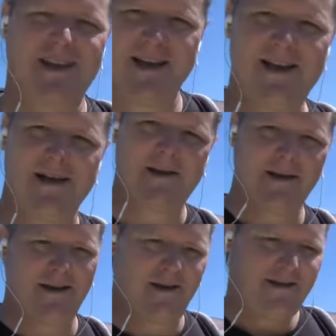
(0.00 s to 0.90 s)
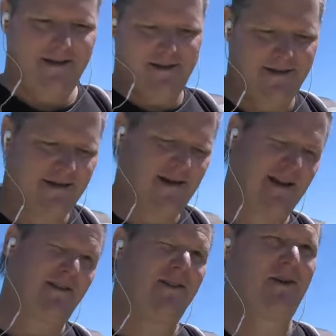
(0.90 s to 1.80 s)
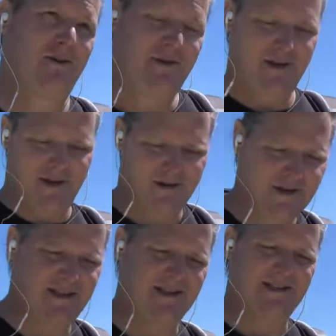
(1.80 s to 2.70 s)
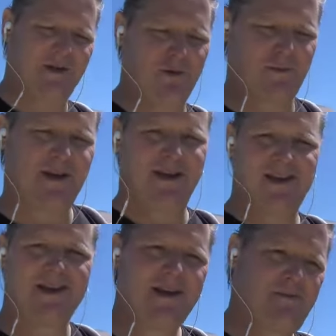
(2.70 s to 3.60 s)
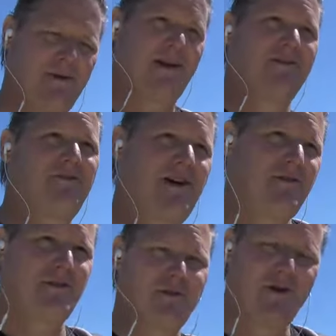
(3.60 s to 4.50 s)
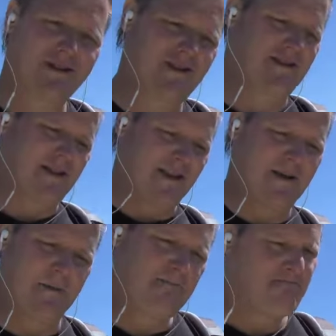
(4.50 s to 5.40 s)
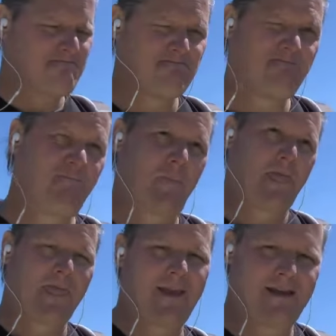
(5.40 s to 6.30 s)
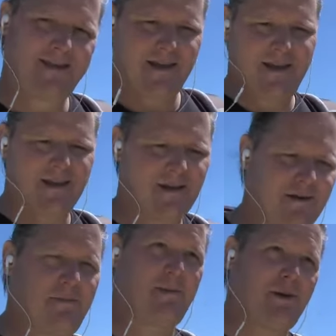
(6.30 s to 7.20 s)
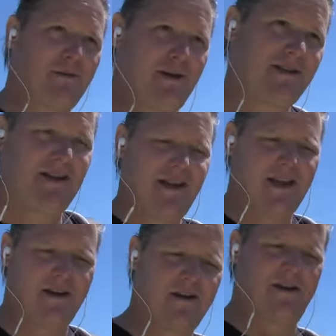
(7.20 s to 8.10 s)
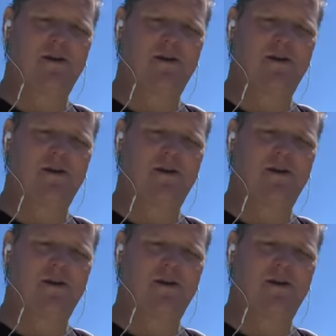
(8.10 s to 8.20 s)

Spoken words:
I don't know, it's each his own, but making a 5-year-old walk this thing, I think he could have maybe arranged daycare,